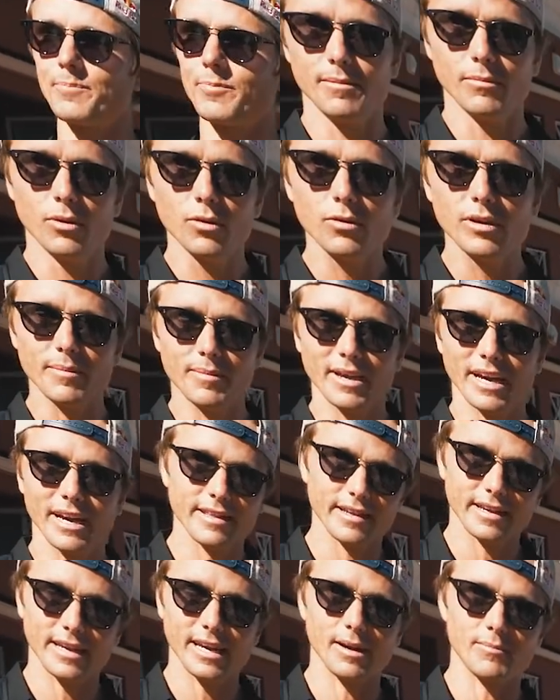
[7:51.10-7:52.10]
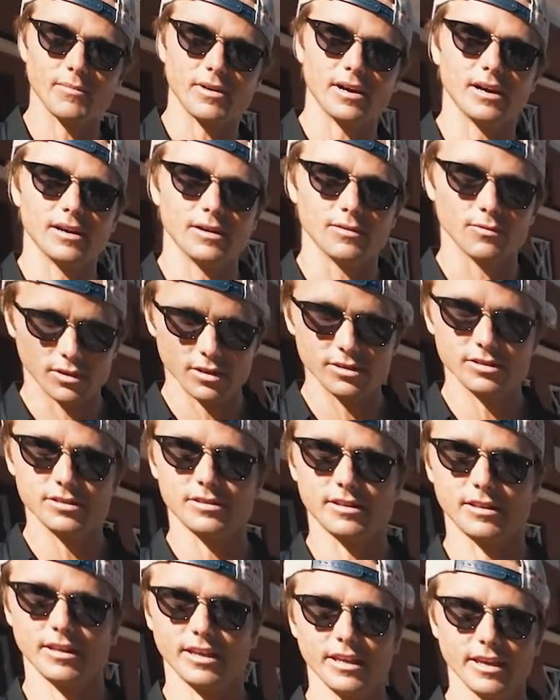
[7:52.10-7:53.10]
Moody behind the camera
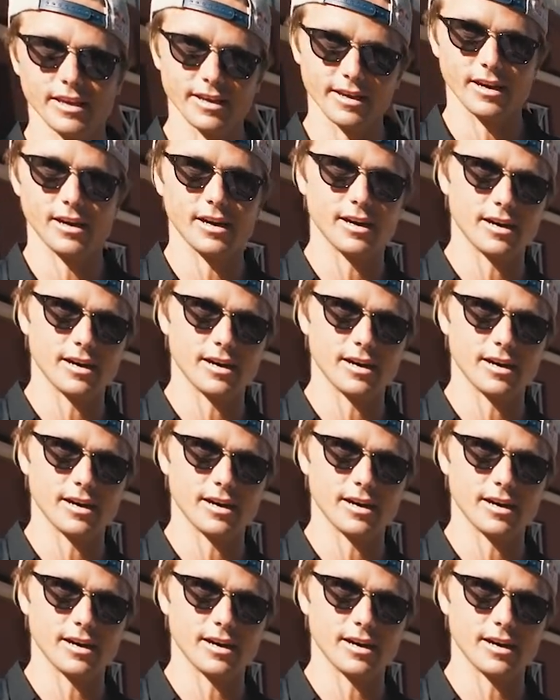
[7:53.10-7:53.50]
was the